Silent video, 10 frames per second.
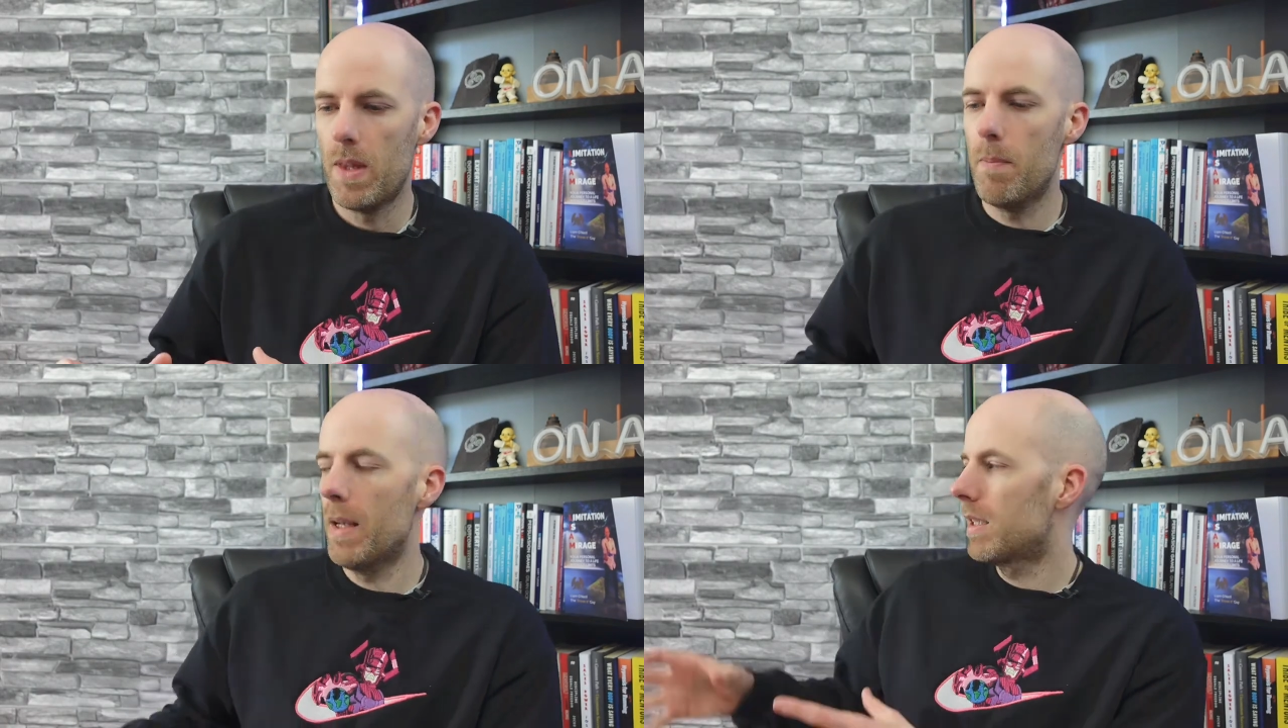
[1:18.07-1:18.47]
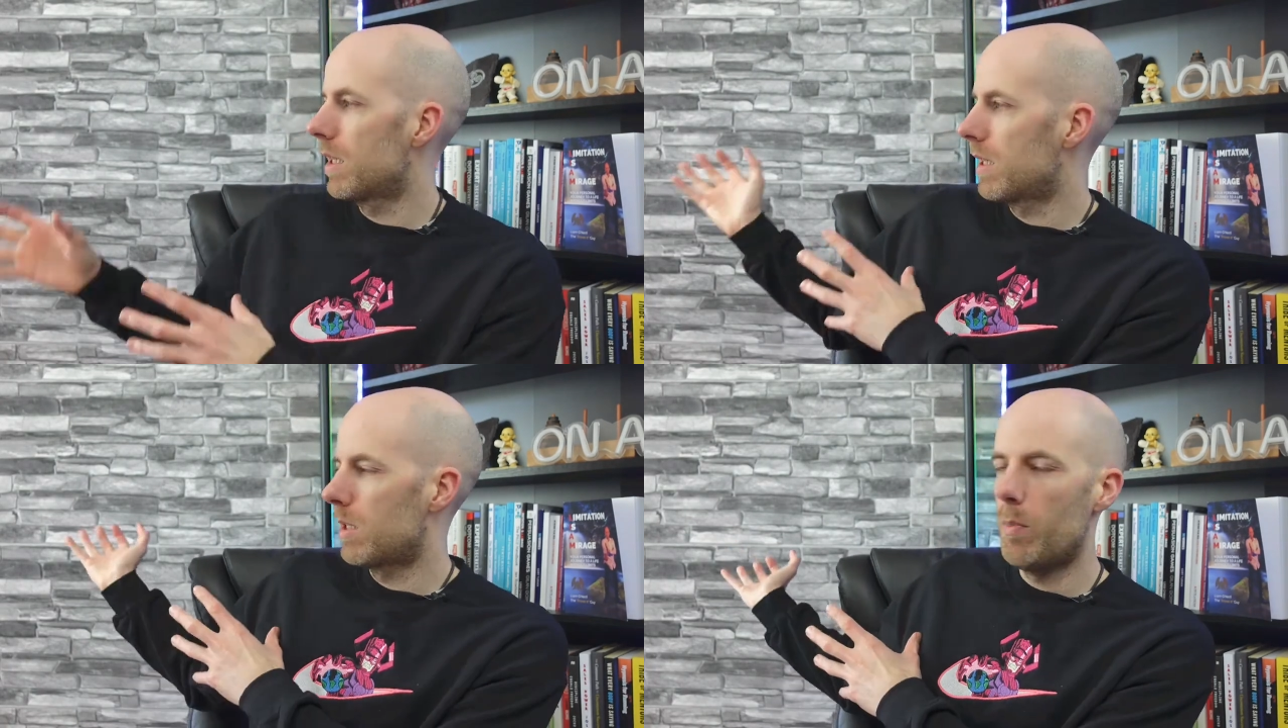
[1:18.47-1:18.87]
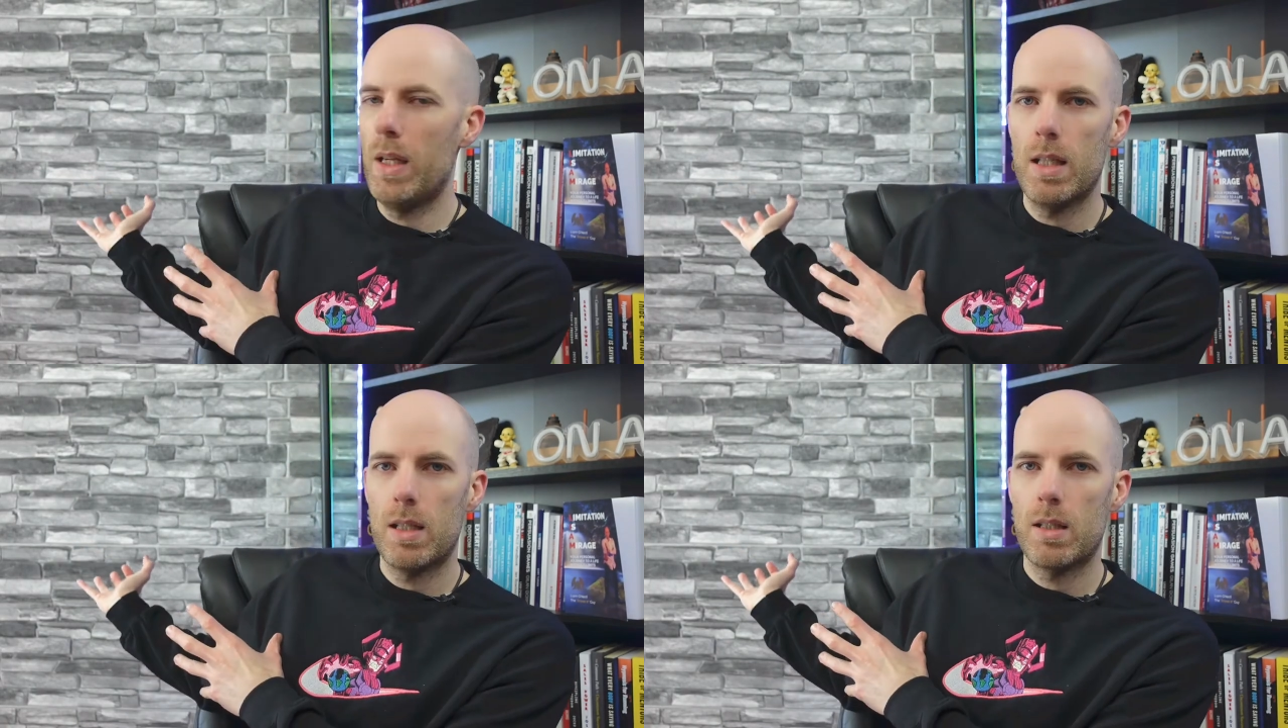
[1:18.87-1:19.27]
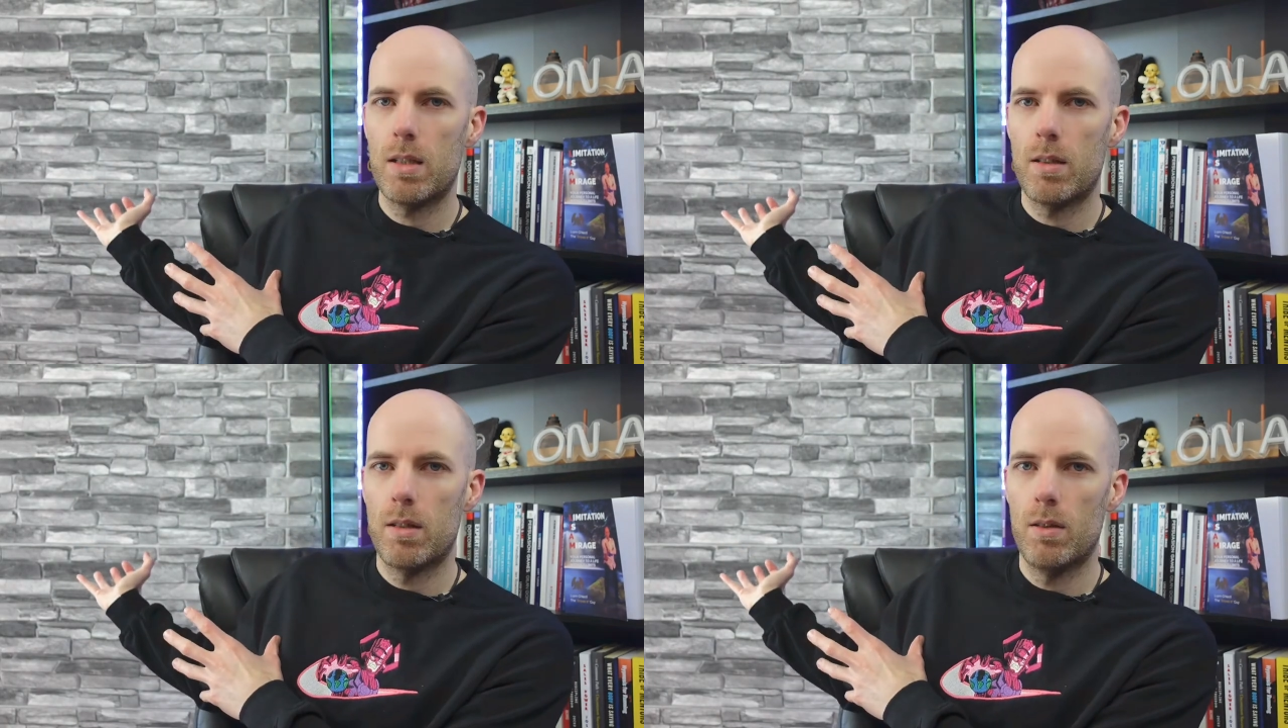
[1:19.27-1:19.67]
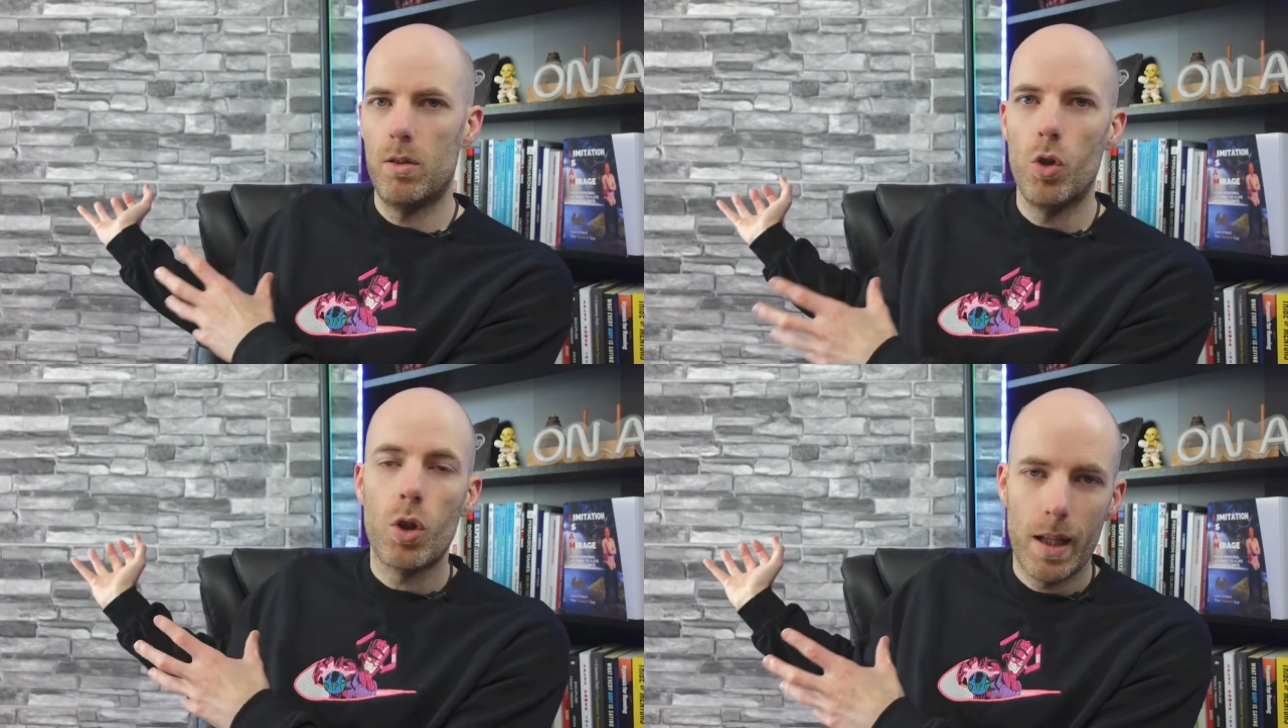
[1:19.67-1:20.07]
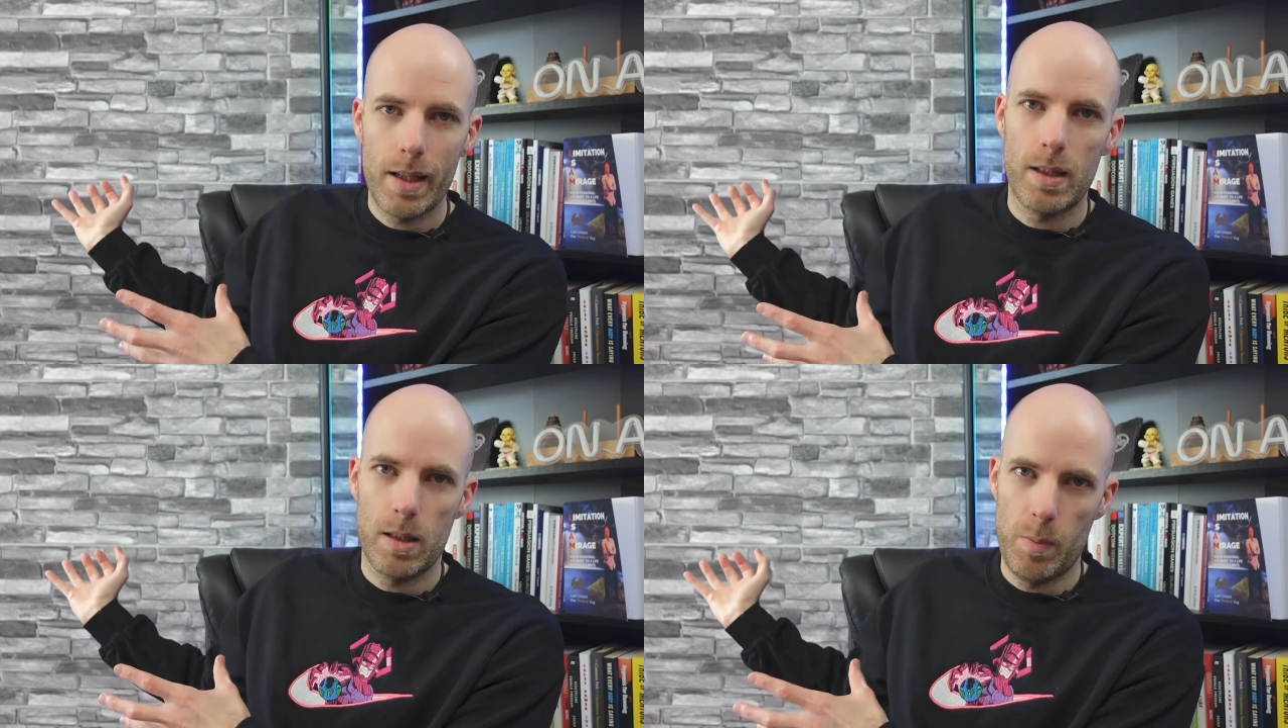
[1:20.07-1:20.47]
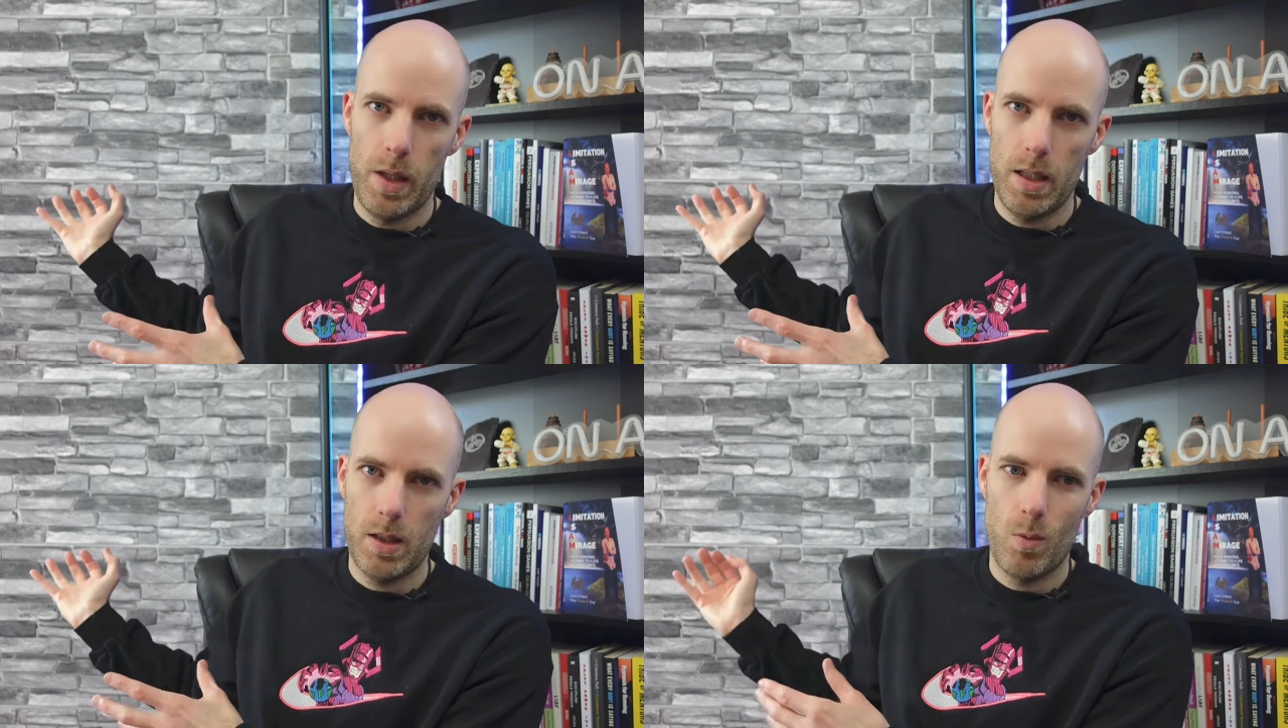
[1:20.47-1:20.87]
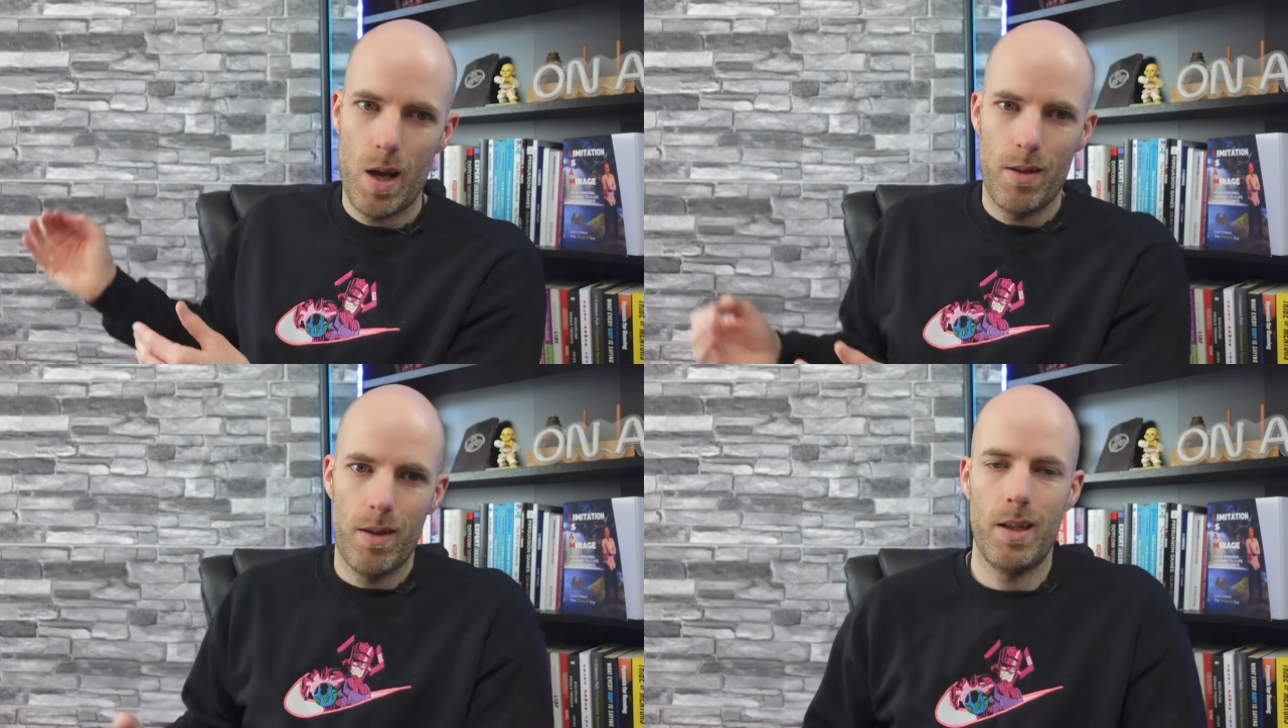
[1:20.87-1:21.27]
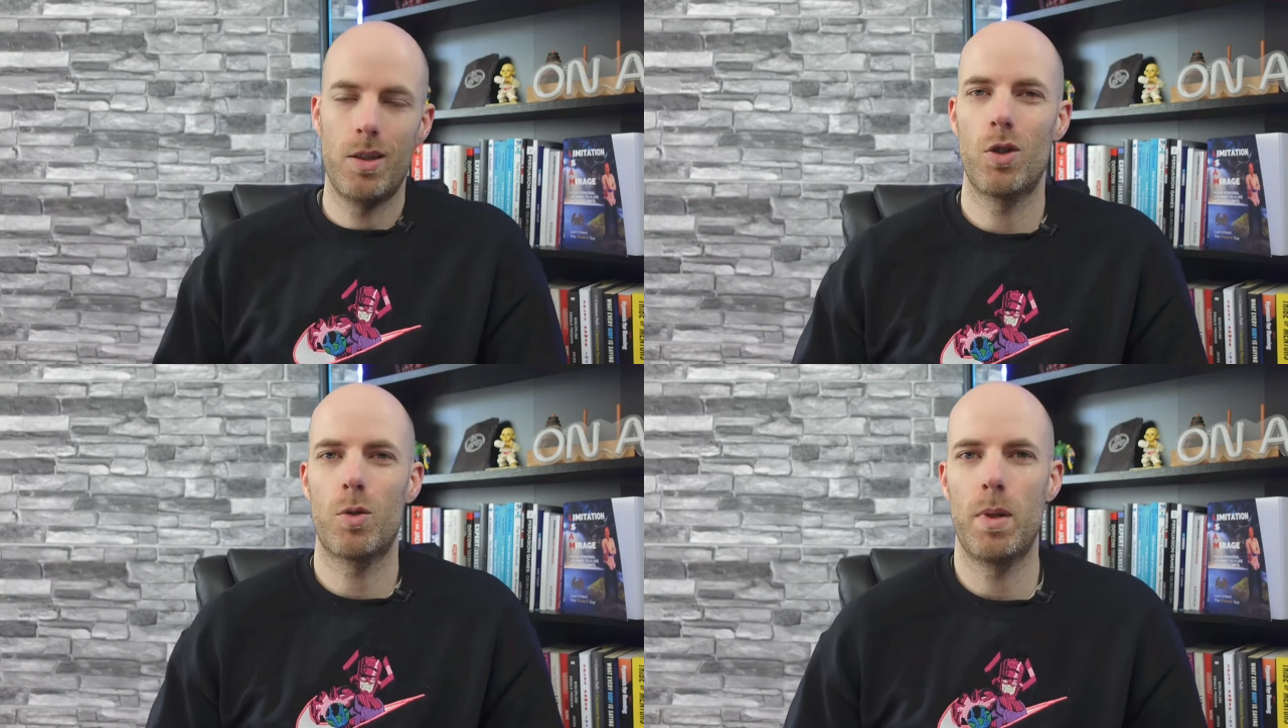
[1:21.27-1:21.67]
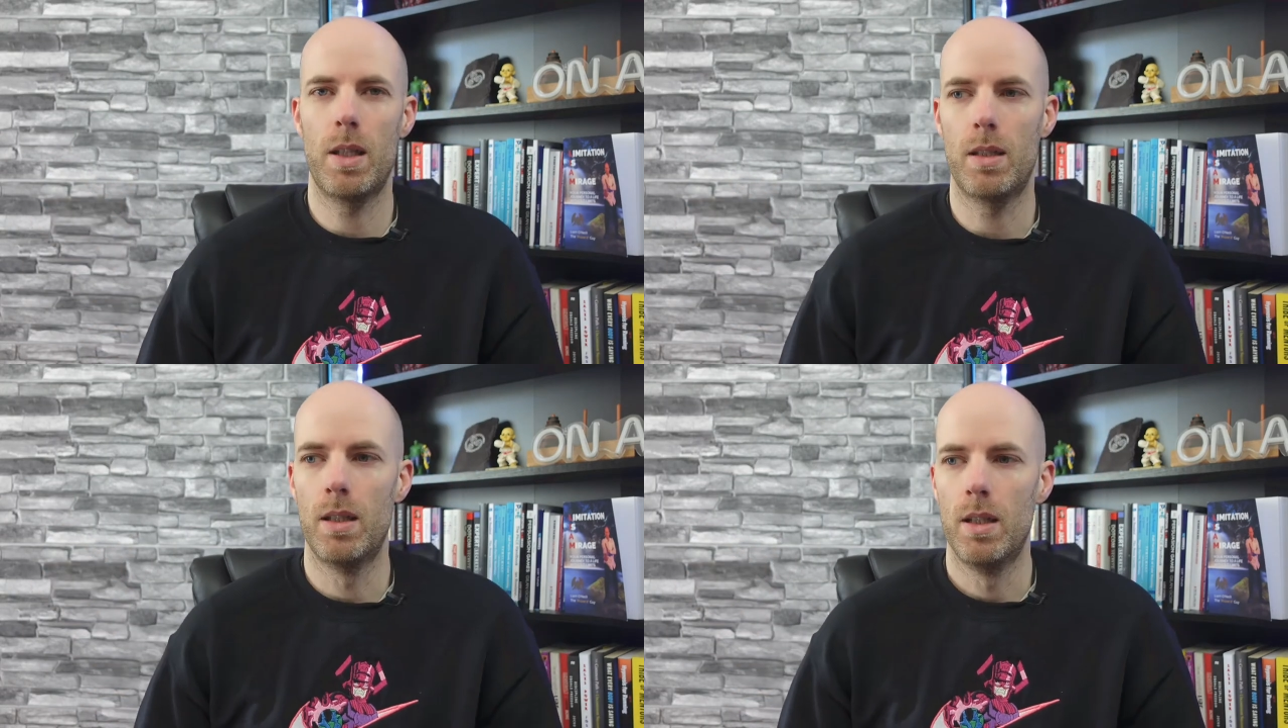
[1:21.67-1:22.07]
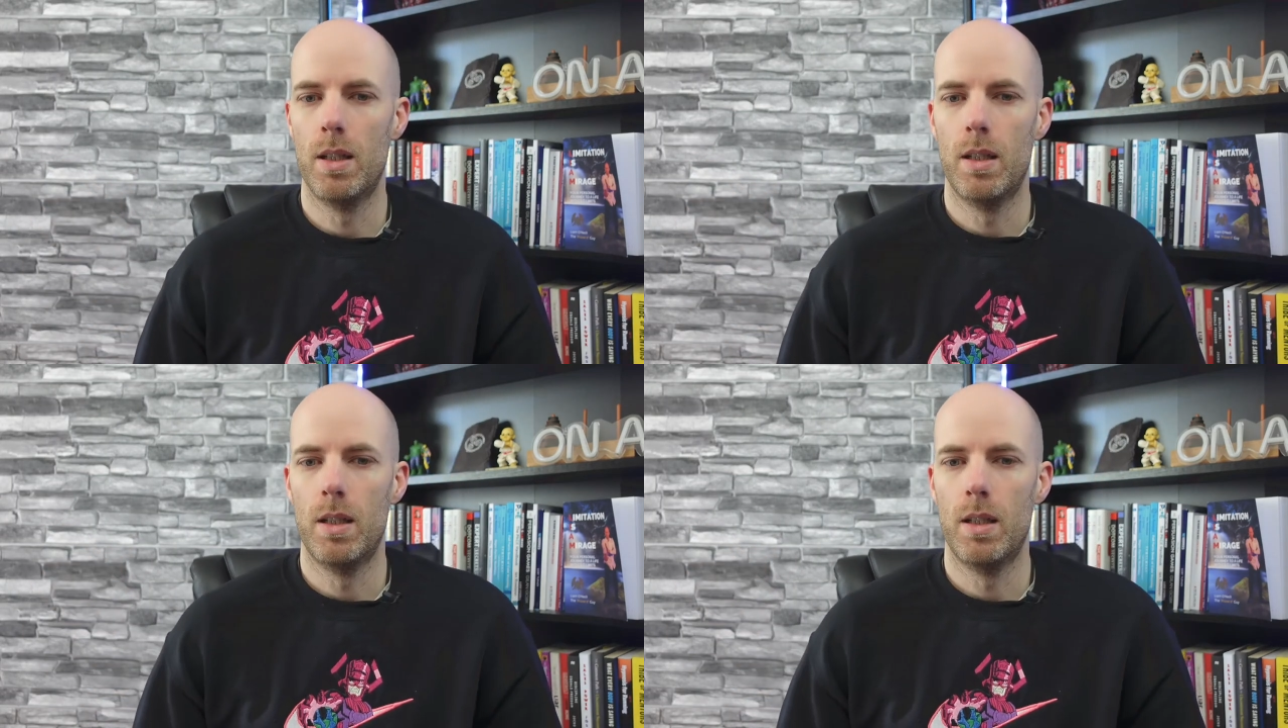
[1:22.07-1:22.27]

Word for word: it makes a space look like a space rather than it just being